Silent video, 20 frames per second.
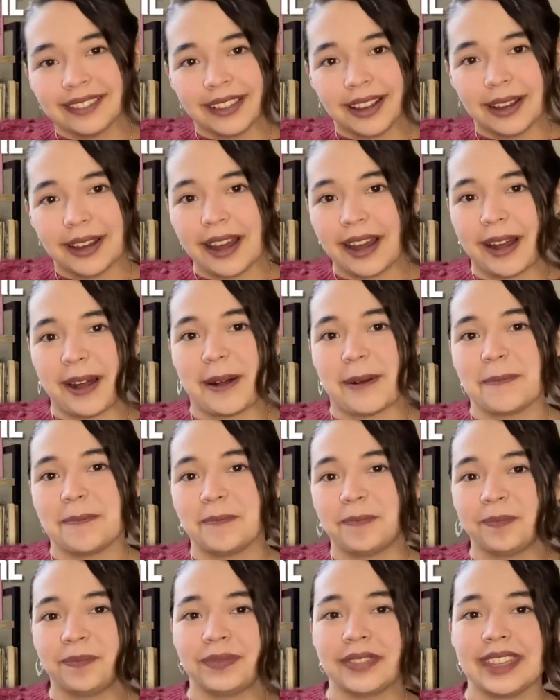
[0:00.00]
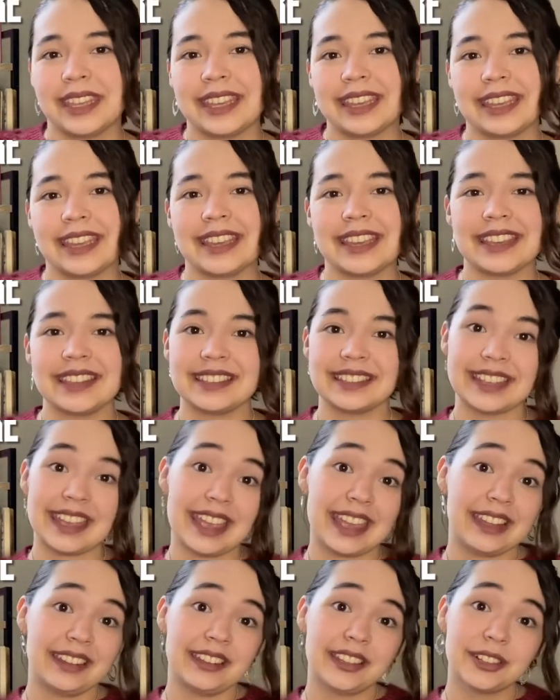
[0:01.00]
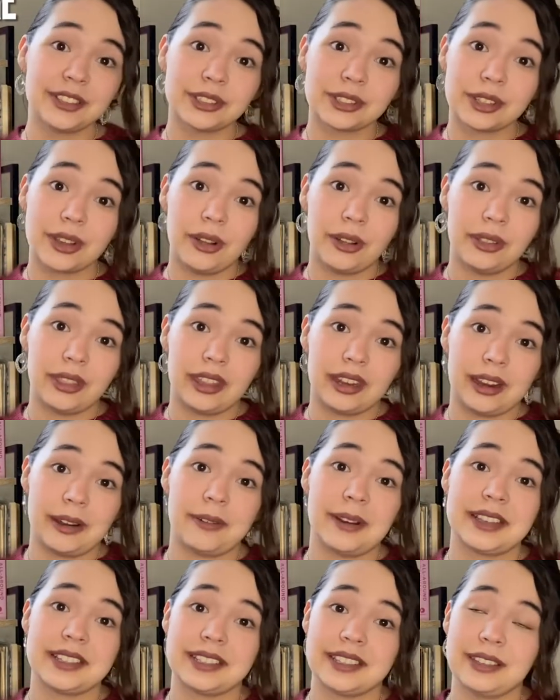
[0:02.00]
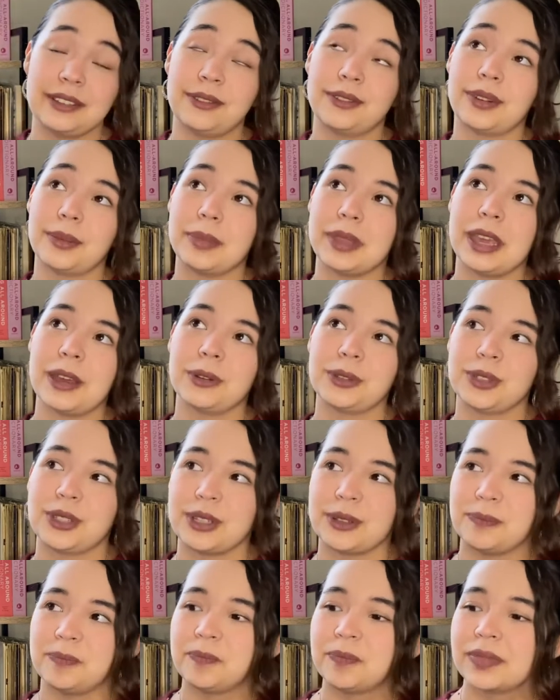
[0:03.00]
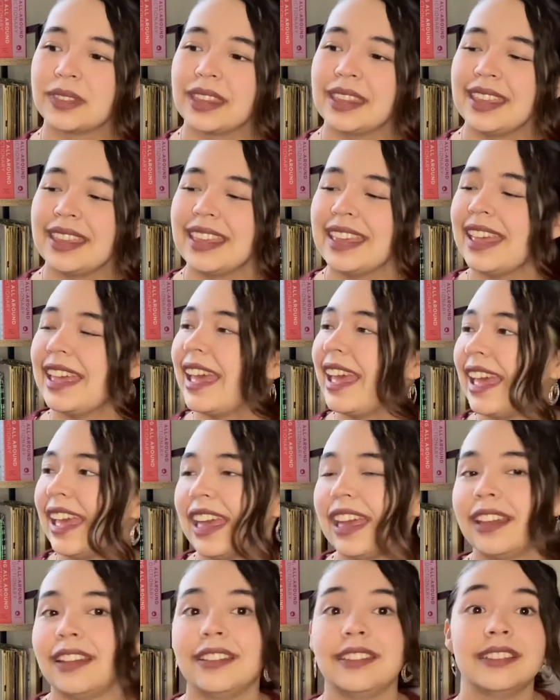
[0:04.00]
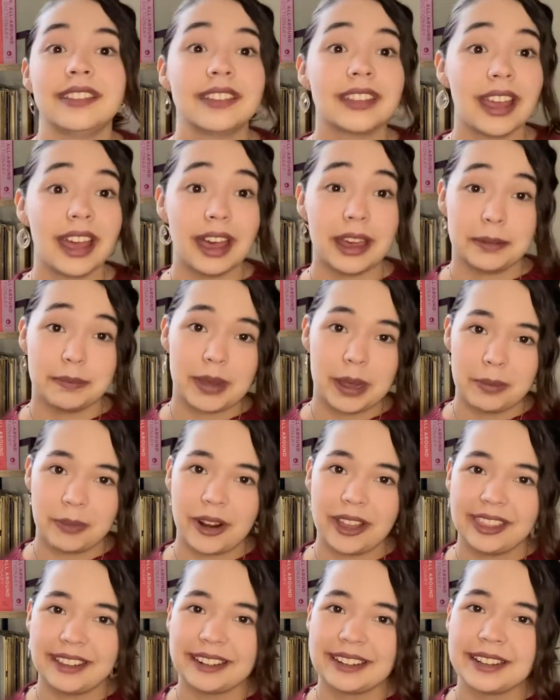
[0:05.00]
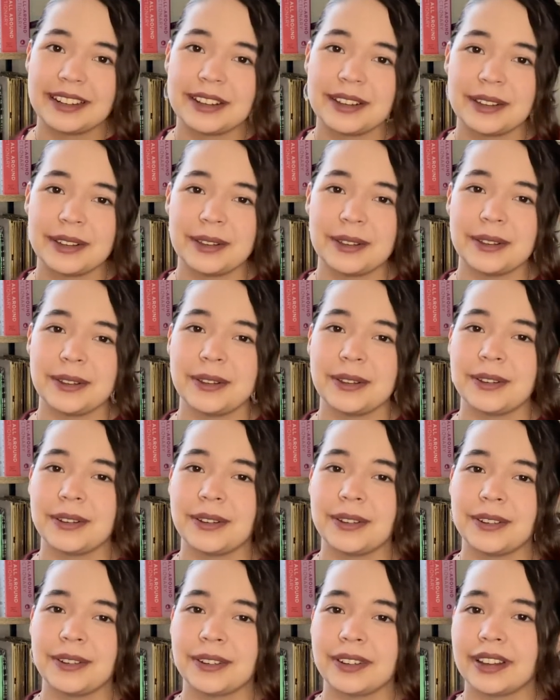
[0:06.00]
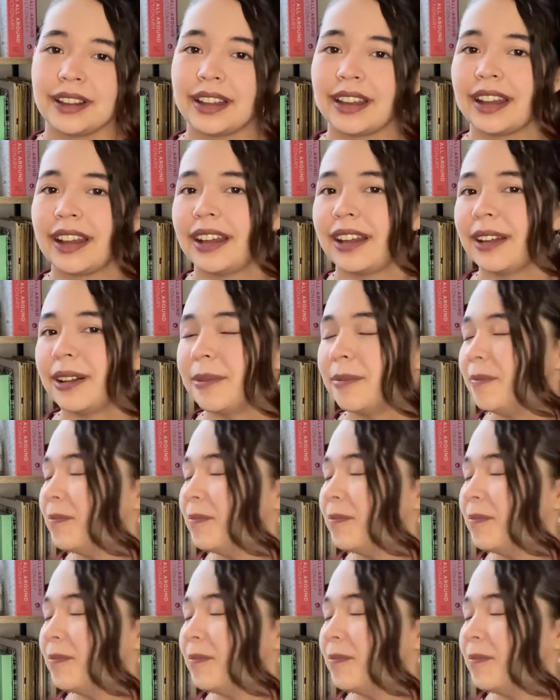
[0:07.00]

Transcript: Um, he is a deer skull that I rescued from the ocean. And uh, my brother, who um,